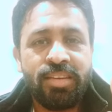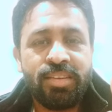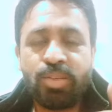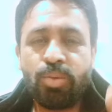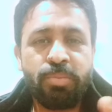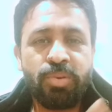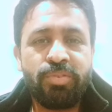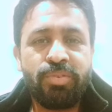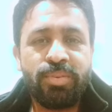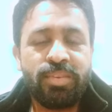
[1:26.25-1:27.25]
So
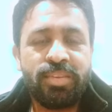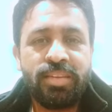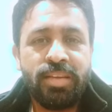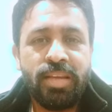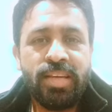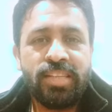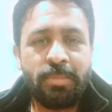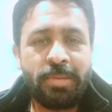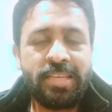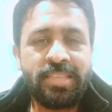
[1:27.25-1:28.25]
beautiful. So
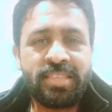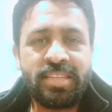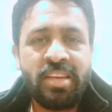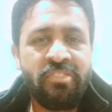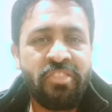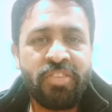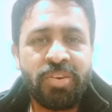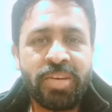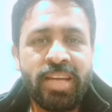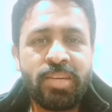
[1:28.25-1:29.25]
please never
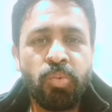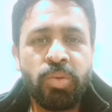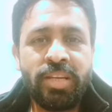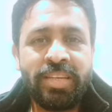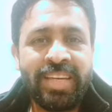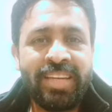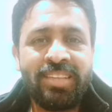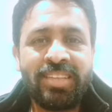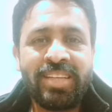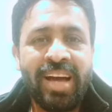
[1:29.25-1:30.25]
forget what
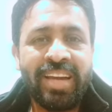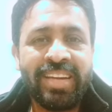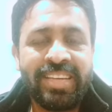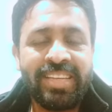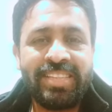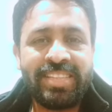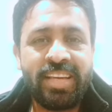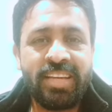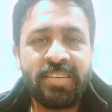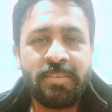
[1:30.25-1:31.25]
Dale Carnegie
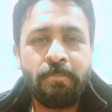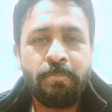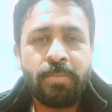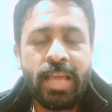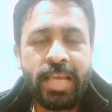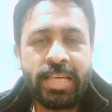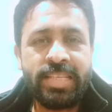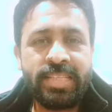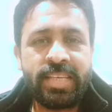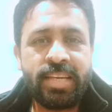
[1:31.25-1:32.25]
said.
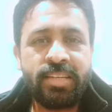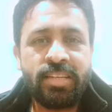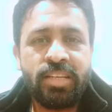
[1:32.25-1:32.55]
He said,